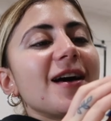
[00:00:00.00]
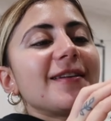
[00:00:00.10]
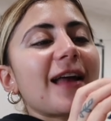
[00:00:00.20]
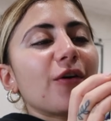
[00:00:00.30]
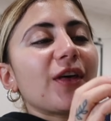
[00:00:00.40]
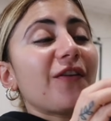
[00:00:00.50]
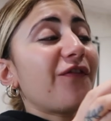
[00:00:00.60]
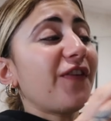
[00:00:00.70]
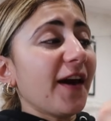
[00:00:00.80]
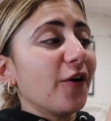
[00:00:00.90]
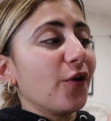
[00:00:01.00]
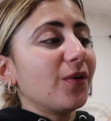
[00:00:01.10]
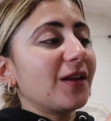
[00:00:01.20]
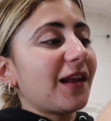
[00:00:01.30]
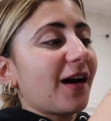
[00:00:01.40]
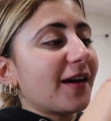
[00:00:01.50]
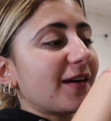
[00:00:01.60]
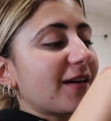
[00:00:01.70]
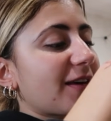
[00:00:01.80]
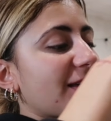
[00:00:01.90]
Now they feel
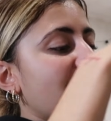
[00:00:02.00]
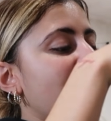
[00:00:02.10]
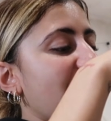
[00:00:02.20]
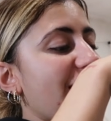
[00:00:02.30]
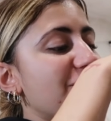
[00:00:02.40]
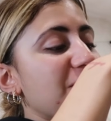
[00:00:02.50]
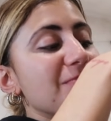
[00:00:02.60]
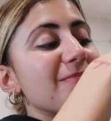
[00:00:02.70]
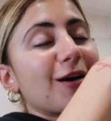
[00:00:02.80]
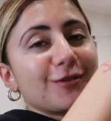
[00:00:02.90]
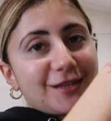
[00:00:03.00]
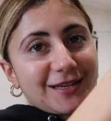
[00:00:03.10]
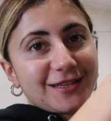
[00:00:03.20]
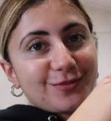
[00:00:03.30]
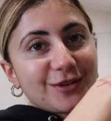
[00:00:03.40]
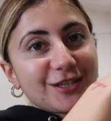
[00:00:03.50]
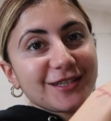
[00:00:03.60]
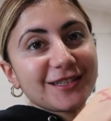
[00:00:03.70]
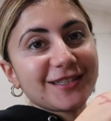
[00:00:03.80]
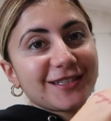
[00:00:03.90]
like they have been melted, which
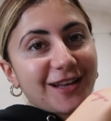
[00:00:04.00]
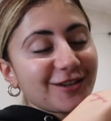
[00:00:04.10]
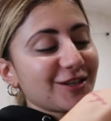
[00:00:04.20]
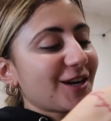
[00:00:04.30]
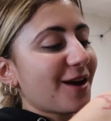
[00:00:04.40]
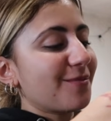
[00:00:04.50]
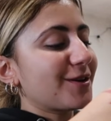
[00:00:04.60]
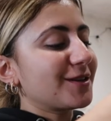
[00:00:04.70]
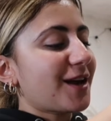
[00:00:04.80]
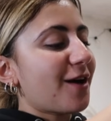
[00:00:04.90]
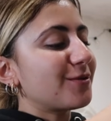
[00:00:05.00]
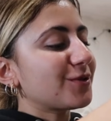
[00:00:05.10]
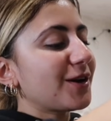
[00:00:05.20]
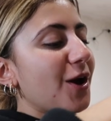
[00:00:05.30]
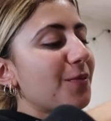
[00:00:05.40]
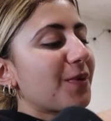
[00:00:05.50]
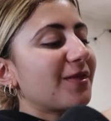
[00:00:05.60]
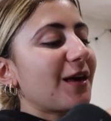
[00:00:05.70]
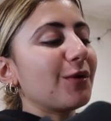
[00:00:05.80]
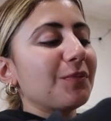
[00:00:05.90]
is such a shame because I was really
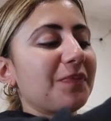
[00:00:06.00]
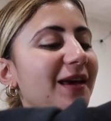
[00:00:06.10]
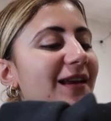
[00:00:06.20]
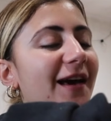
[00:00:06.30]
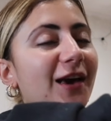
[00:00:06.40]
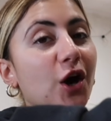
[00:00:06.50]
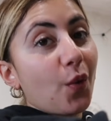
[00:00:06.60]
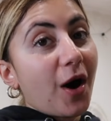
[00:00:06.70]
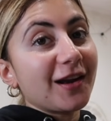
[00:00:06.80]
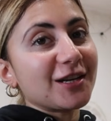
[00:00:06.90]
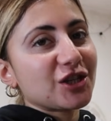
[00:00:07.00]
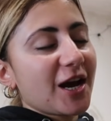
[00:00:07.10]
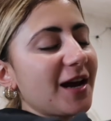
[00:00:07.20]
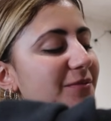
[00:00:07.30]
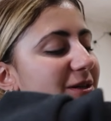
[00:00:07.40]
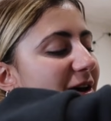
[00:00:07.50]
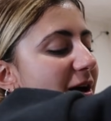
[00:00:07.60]
hoping they would be like koala shaped.